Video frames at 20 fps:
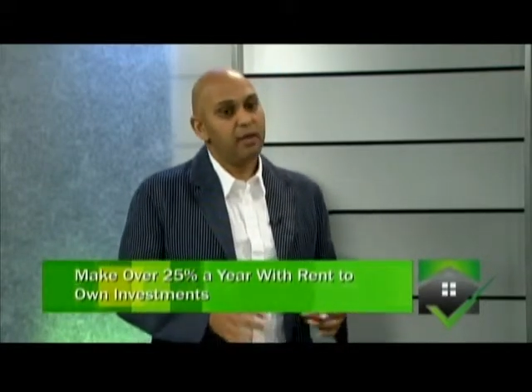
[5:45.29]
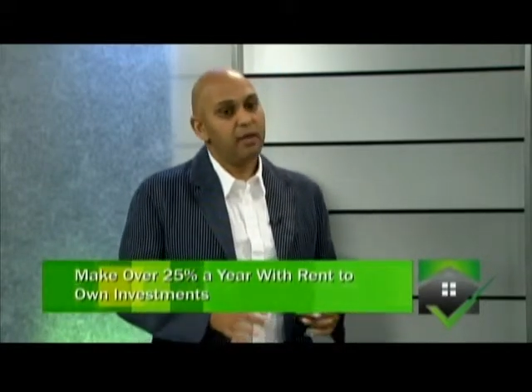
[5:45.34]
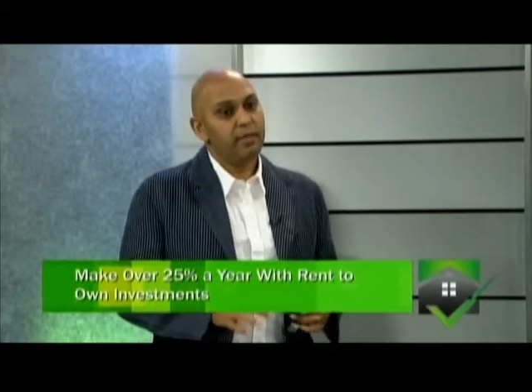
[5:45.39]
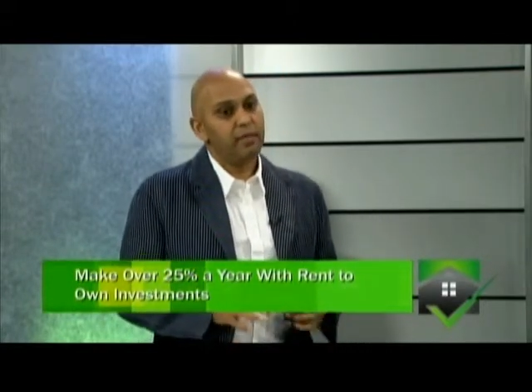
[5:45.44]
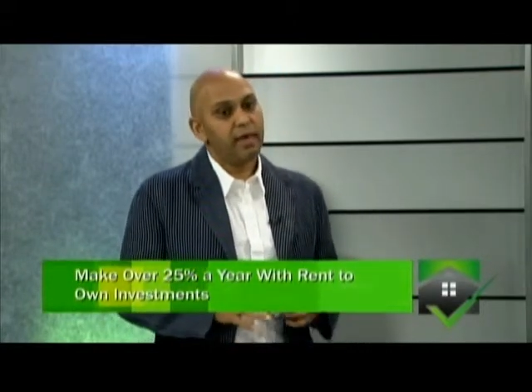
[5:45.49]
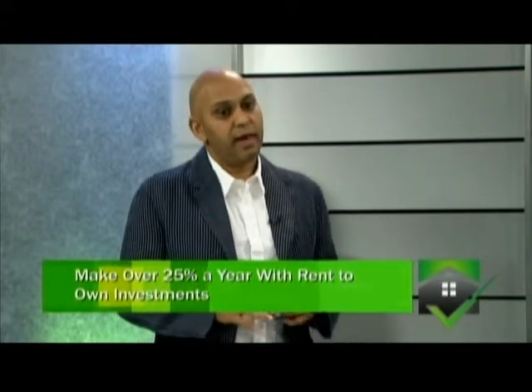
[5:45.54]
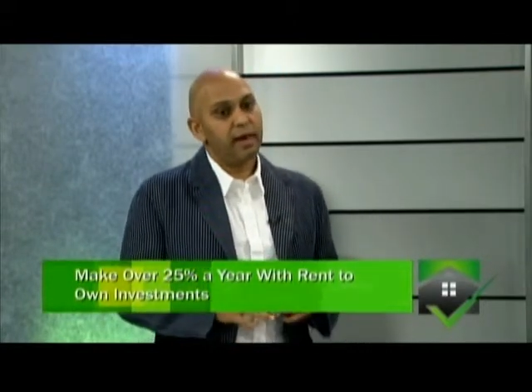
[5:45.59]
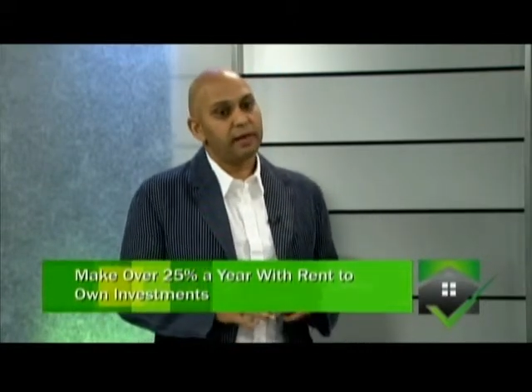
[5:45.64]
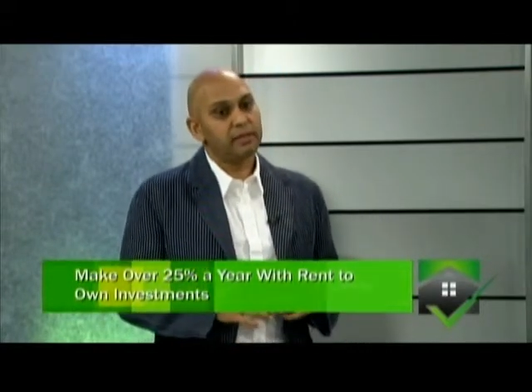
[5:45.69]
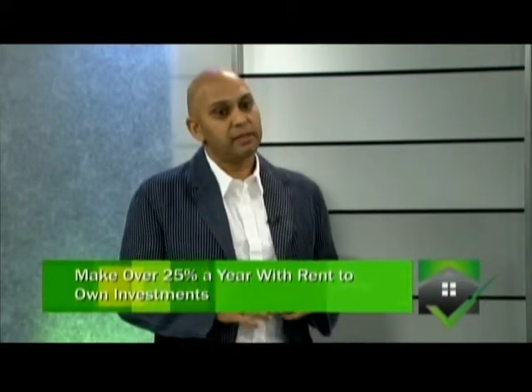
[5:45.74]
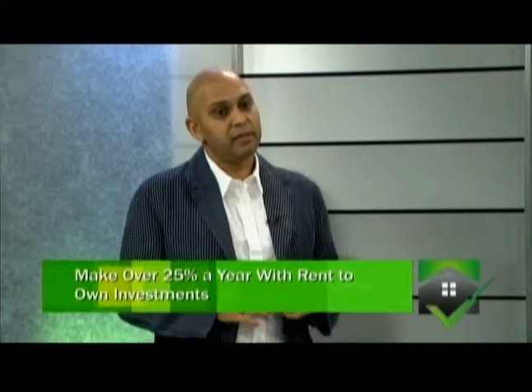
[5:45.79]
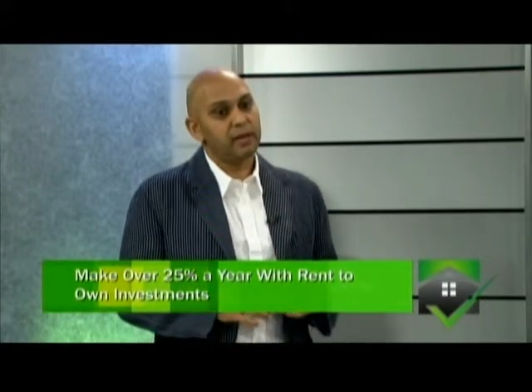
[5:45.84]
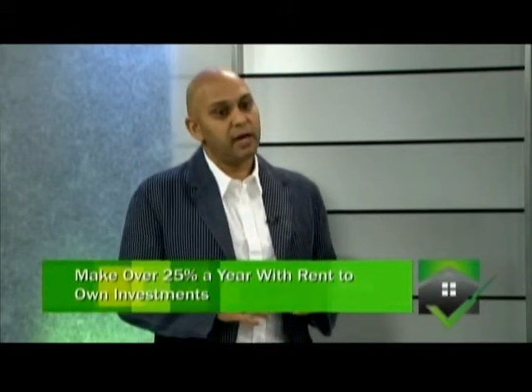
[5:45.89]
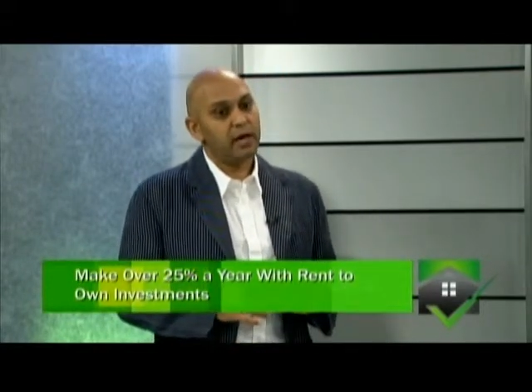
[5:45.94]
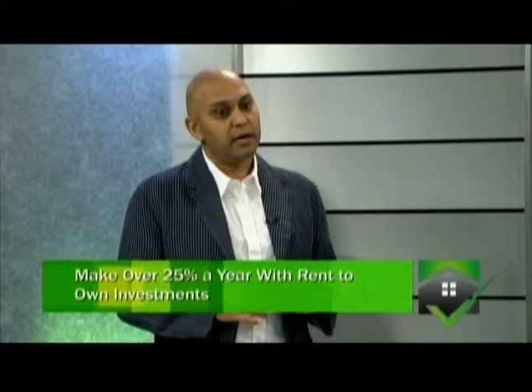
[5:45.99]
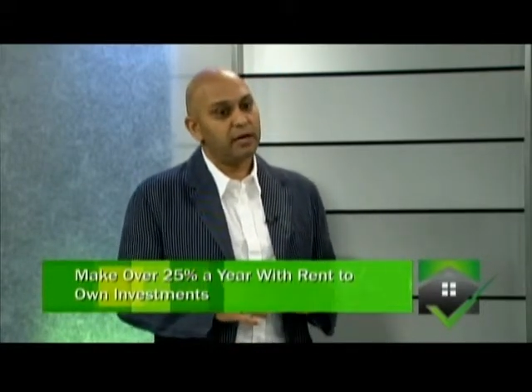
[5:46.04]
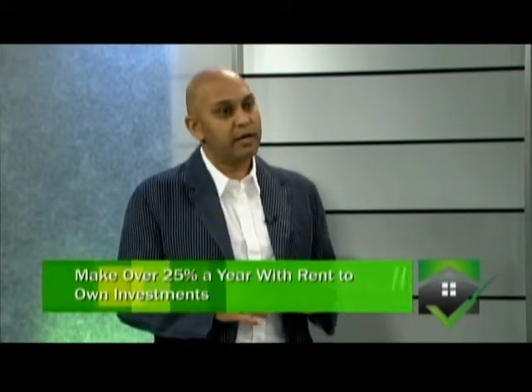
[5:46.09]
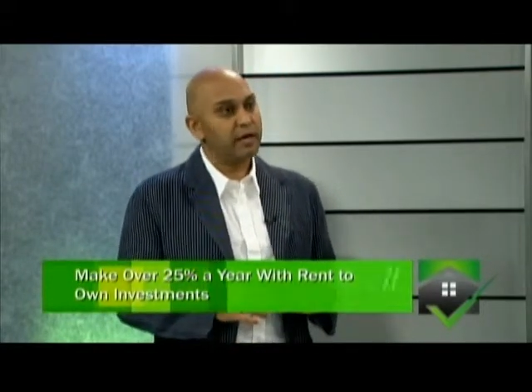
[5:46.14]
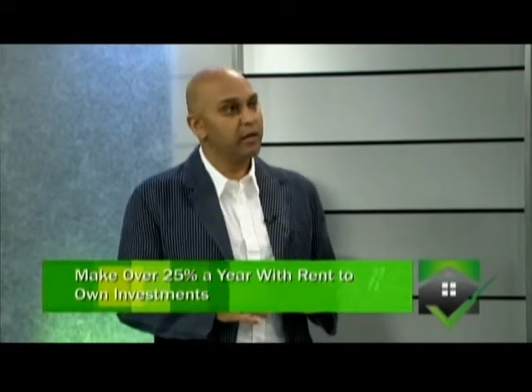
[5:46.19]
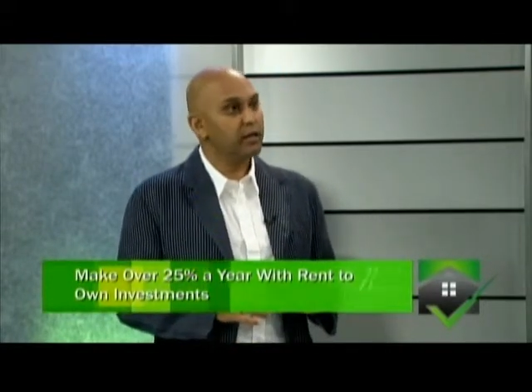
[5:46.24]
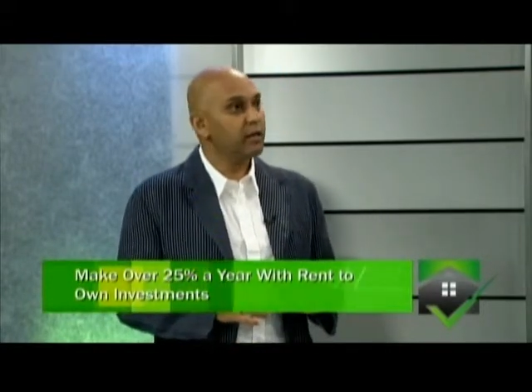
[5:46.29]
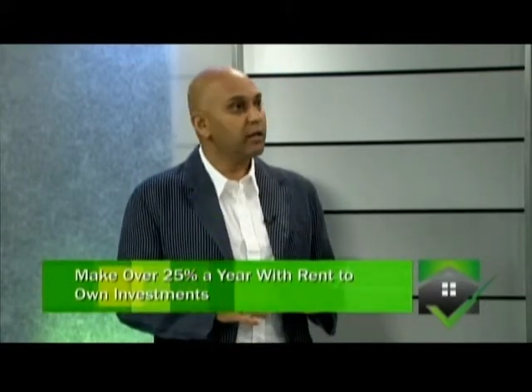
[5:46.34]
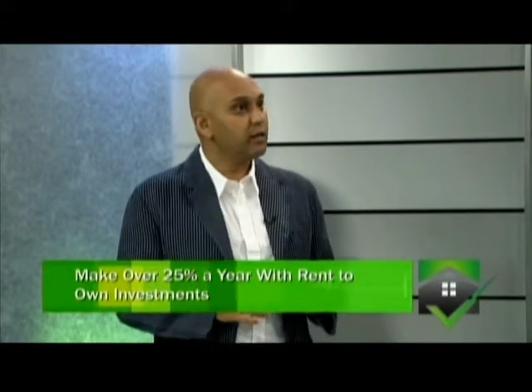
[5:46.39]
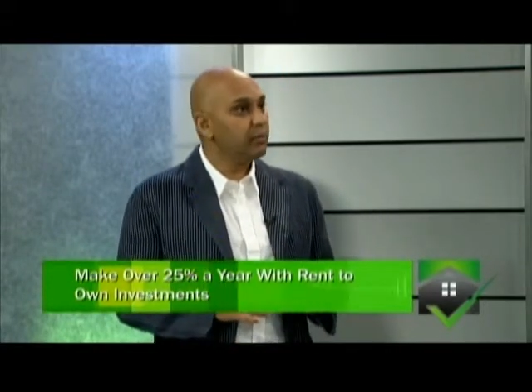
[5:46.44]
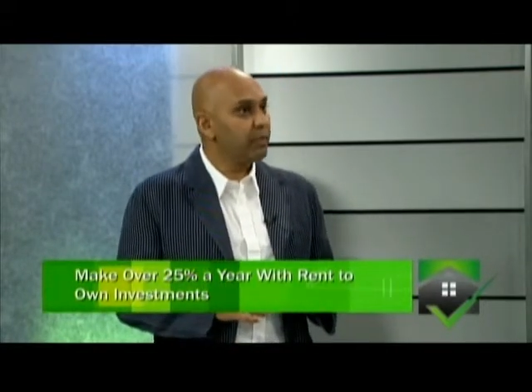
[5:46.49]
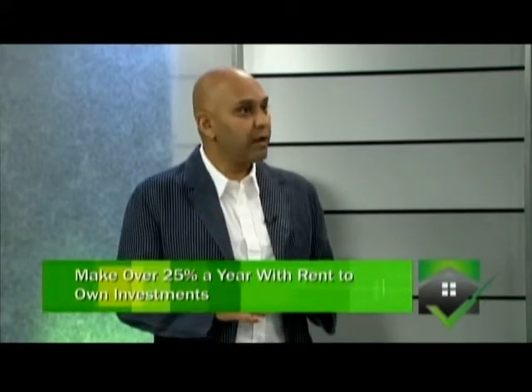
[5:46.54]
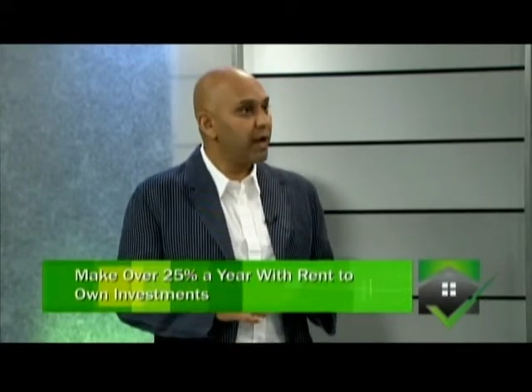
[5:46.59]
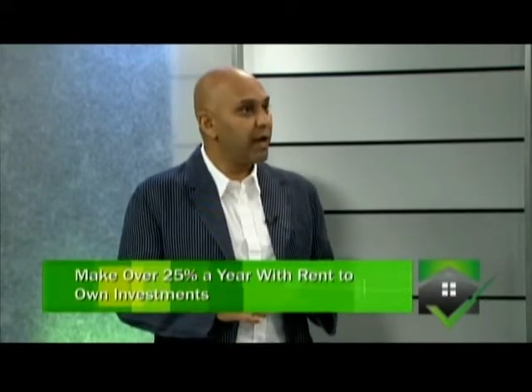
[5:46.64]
that need a little bit